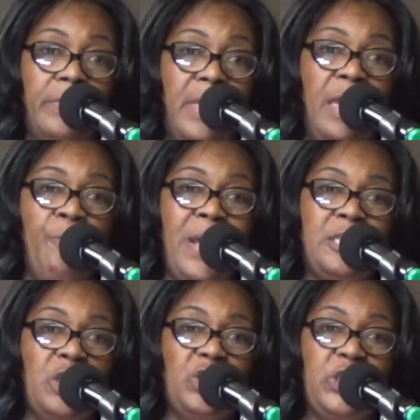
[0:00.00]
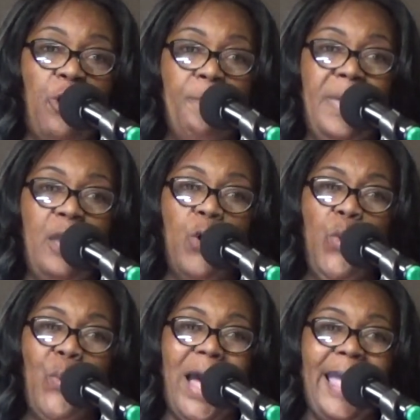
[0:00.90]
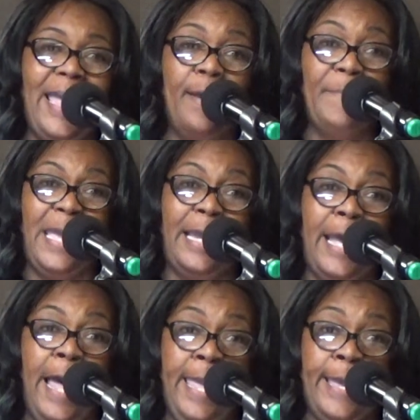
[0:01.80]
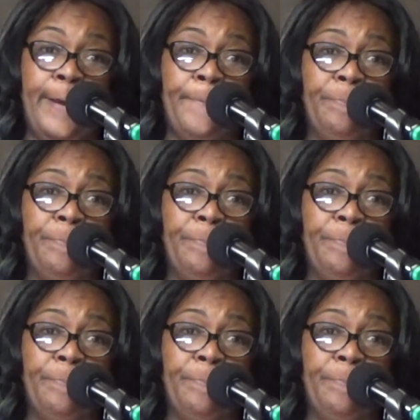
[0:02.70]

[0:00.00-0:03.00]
It was to show me who I am in him.